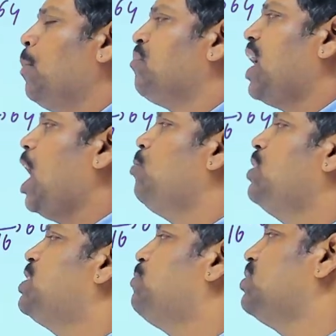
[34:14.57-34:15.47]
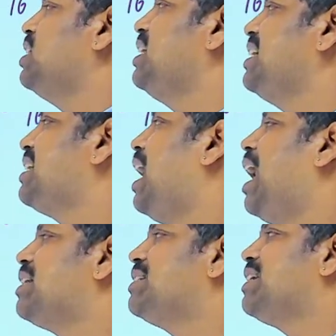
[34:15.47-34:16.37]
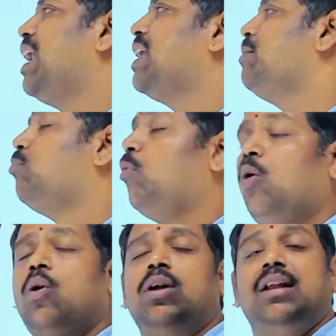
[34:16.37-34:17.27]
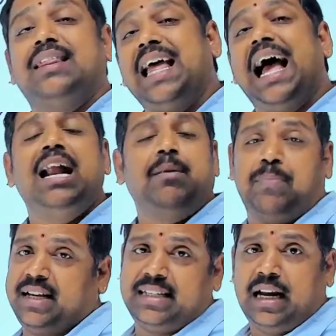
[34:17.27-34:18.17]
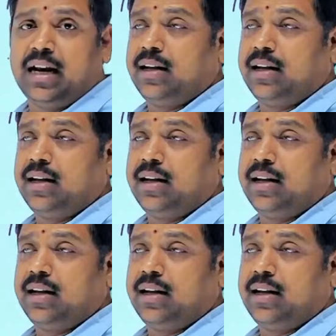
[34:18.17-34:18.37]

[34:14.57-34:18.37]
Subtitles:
How much percent is R's salary more than P's salary?